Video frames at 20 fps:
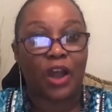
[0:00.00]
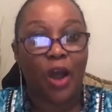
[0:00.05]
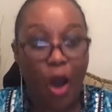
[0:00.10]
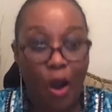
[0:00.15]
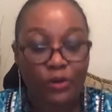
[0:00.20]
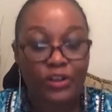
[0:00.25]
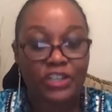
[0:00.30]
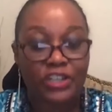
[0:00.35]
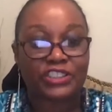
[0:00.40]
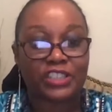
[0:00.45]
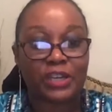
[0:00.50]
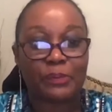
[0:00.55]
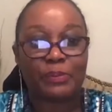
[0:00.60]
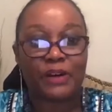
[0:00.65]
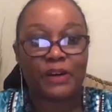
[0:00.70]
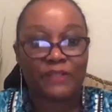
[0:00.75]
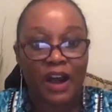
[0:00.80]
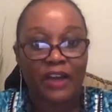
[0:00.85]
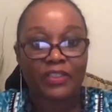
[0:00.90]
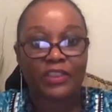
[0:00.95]
ownership
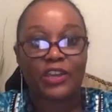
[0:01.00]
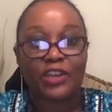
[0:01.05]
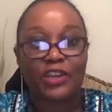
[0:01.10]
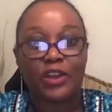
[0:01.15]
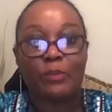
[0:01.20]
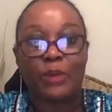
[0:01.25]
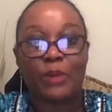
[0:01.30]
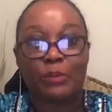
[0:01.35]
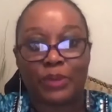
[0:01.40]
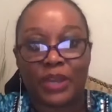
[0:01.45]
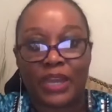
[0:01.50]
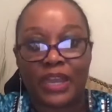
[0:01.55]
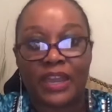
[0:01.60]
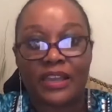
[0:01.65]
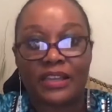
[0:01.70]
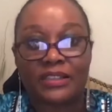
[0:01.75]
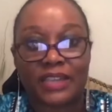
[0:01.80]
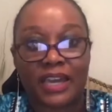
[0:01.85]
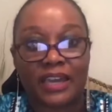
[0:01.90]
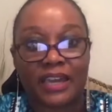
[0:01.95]
of other human
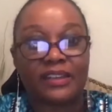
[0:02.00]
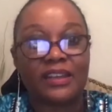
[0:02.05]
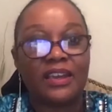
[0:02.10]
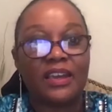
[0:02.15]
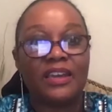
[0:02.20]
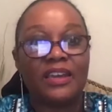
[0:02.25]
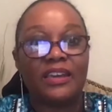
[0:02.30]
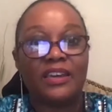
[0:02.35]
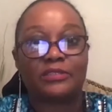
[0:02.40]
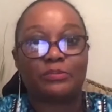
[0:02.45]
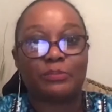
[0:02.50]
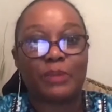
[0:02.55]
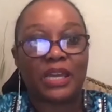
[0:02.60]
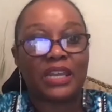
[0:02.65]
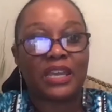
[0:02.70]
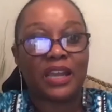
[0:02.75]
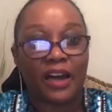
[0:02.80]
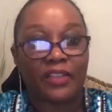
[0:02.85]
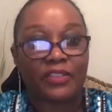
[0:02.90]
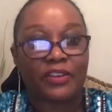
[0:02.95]
beings and his
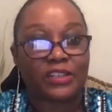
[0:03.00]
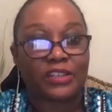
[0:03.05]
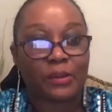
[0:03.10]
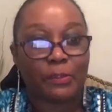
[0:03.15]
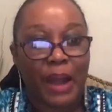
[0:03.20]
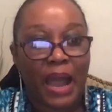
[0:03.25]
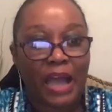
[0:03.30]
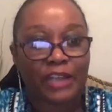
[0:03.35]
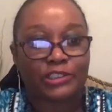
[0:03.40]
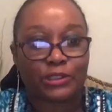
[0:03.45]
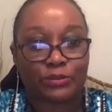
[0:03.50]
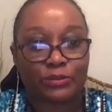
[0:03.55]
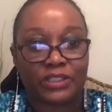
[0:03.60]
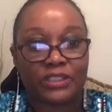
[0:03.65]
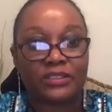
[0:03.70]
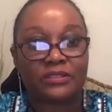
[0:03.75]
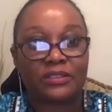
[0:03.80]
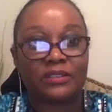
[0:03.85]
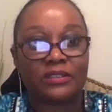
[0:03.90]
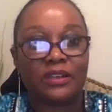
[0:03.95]
many other
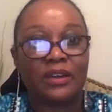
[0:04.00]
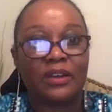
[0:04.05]
debaucheries.